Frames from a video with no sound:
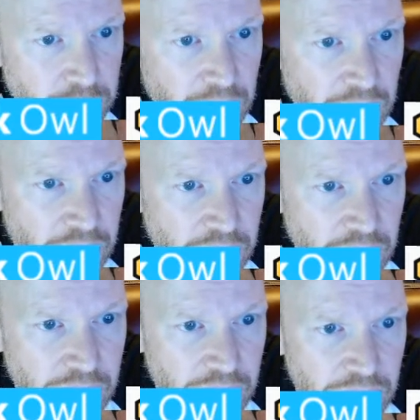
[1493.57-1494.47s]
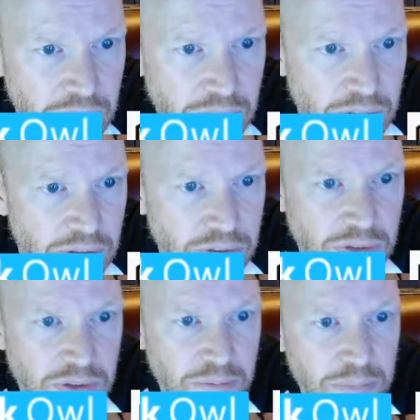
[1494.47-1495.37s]
made it
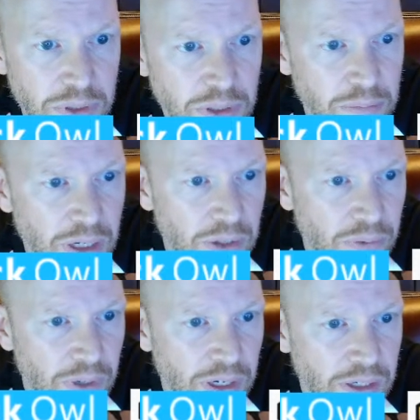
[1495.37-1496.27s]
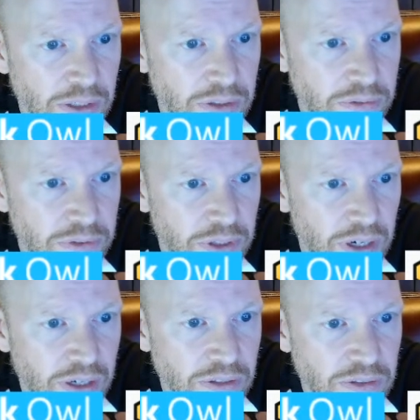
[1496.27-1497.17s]
is Millie, by the way. Didn't figure
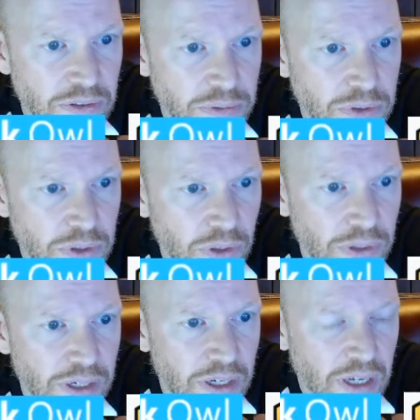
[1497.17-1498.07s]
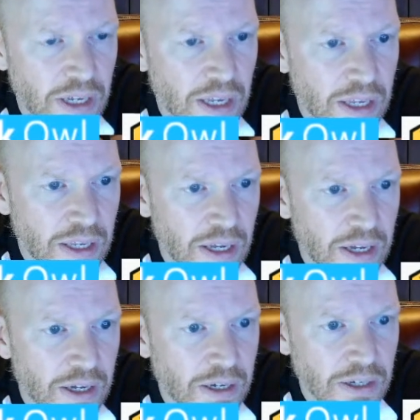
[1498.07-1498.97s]
out. It's goat leg.
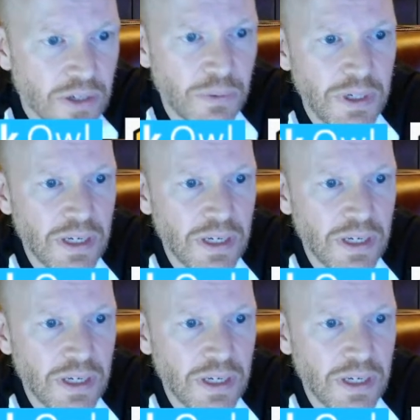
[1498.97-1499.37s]
Queen